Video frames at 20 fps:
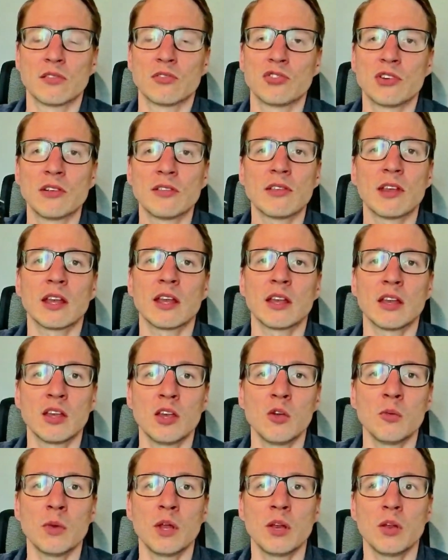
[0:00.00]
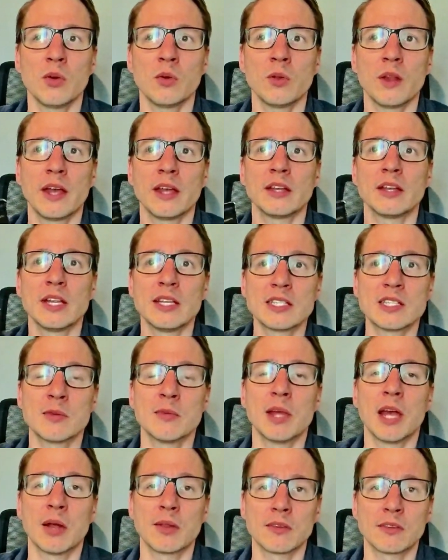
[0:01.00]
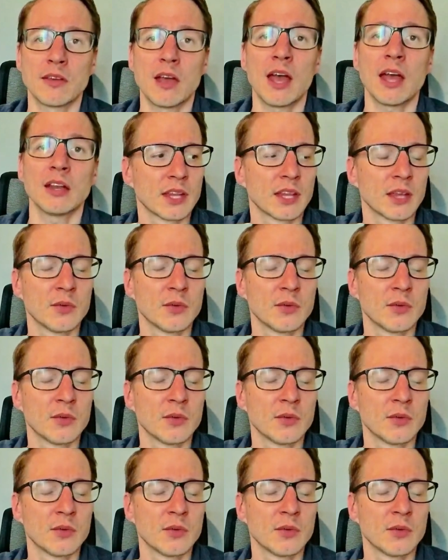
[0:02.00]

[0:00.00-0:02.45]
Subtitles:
She's like a human who like needs to be outside,